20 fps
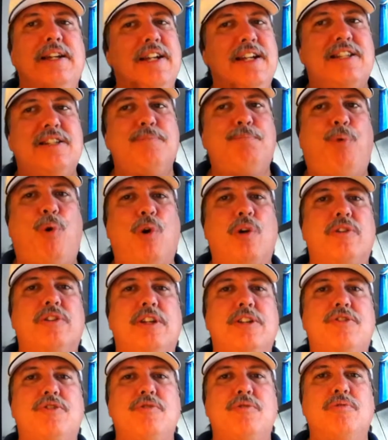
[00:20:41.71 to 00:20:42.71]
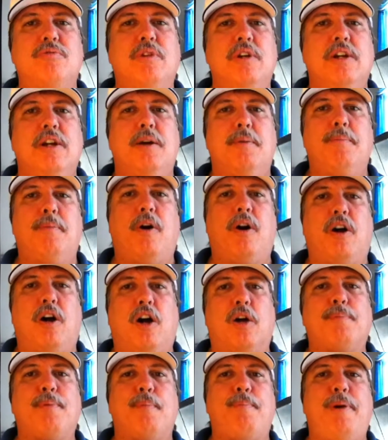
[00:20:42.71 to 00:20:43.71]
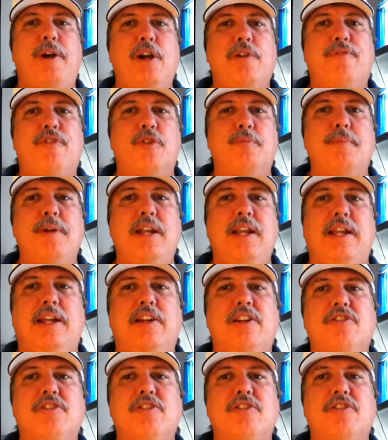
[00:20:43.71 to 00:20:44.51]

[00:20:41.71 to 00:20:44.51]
it's important that you are prepared for the meeting.